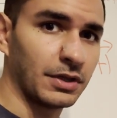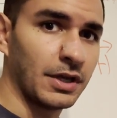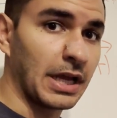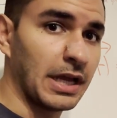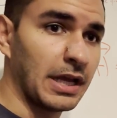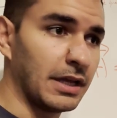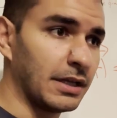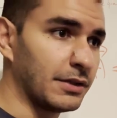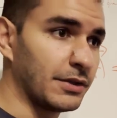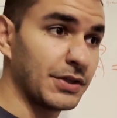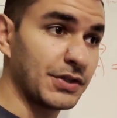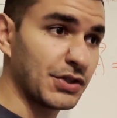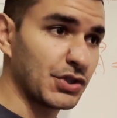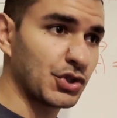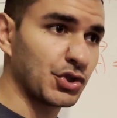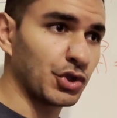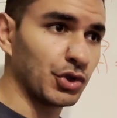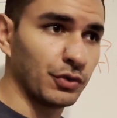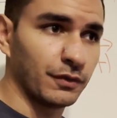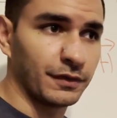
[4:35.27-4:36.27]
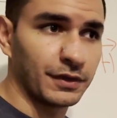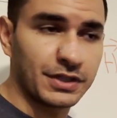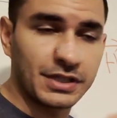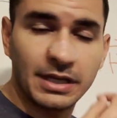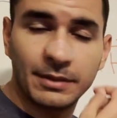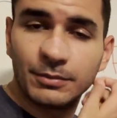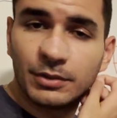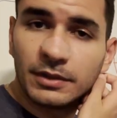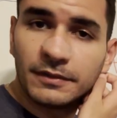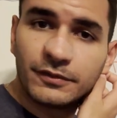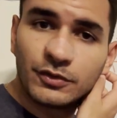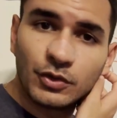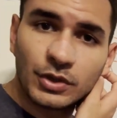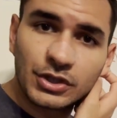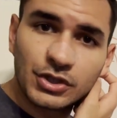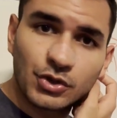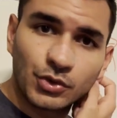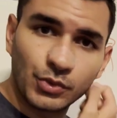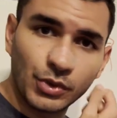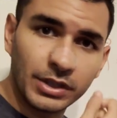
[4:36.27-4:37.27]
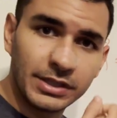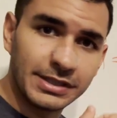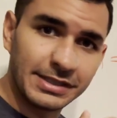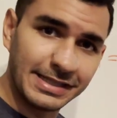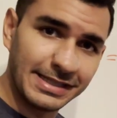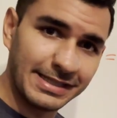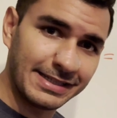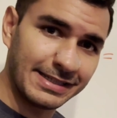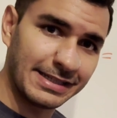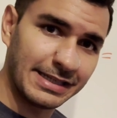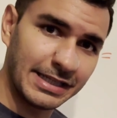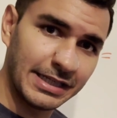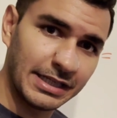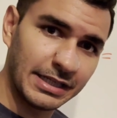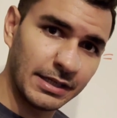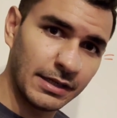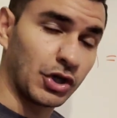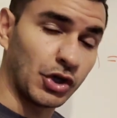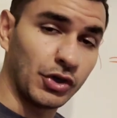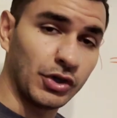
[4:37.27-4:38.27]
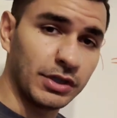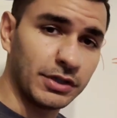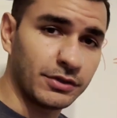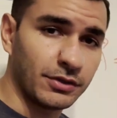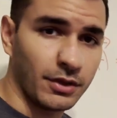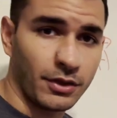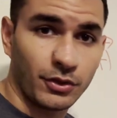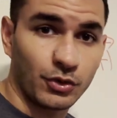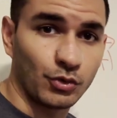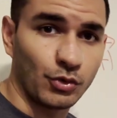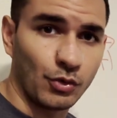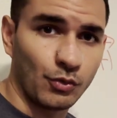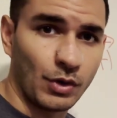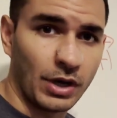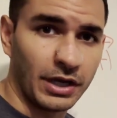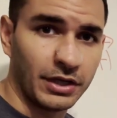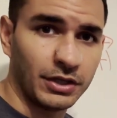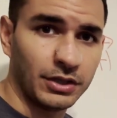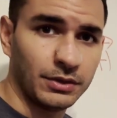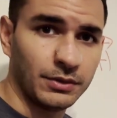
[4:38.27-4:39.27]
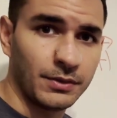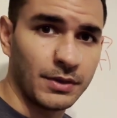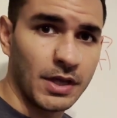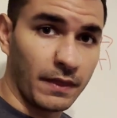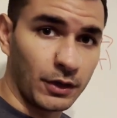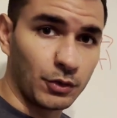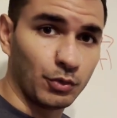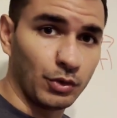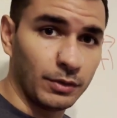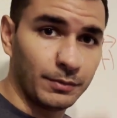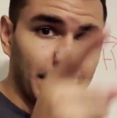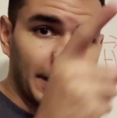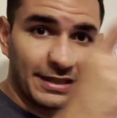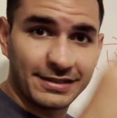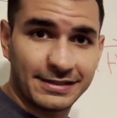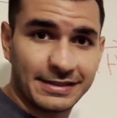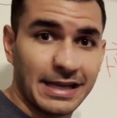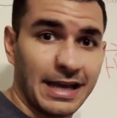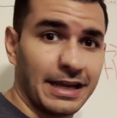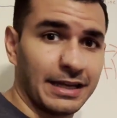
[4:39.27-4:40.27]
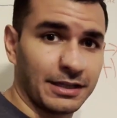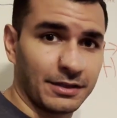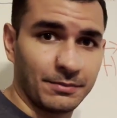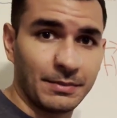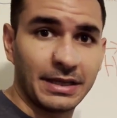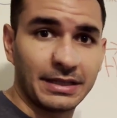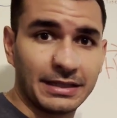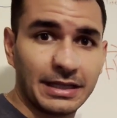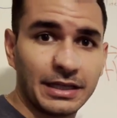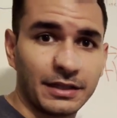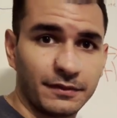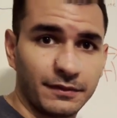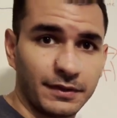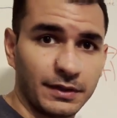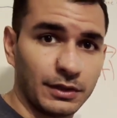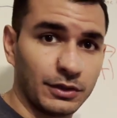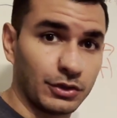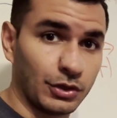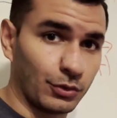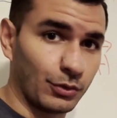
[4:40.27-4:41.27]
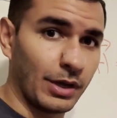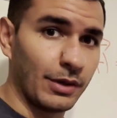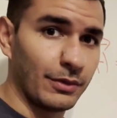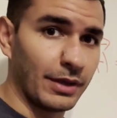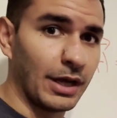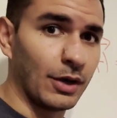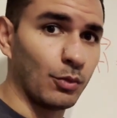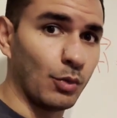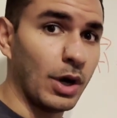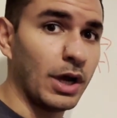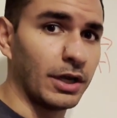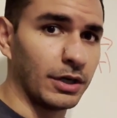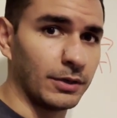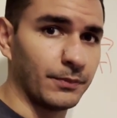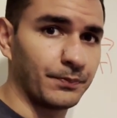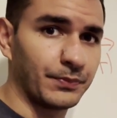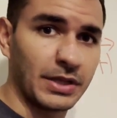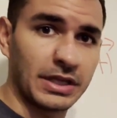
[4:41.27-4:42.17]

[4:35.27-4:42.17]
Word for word: And this is true. For example, if you were to run DC current through a wire, there will be a static magnetic field around that wire.